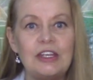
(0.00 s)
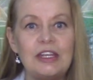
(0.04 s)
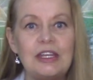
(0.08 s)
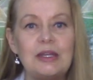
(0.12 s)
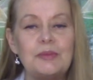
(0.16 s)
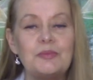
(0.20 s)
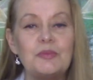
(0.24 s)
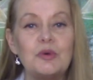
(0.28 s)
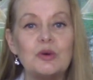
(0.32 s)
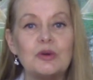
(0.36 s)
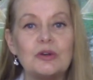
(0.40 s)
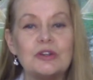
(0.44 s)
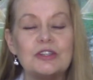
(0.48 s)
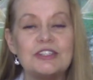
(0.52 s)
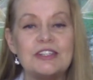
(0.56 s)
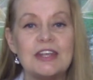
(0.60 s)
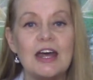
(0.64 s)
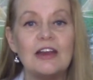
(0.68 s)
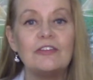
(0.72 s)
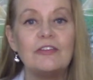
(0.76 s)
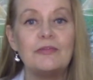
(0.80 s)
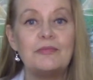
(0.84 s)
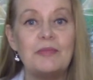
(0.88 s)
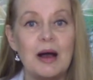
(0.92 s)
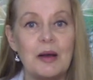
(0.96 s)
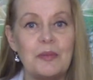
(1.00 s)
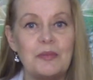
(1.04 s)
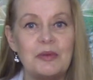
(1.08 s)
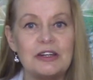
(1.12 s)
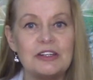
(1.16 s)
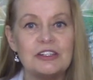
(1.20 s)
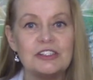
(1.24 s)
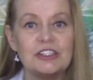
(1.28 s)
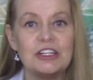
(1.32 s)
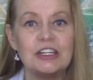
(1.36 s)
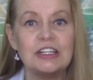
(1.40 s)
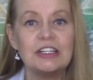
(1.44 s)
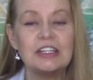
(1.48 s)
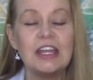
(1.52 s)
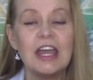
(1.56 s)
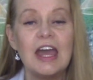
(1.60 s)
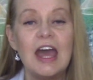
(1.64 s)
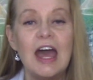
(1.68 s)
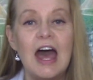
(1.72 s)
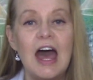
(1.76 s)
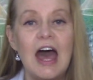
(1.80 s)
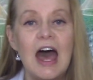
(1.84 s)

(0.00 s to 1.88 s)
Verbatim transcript: ebook self-publishing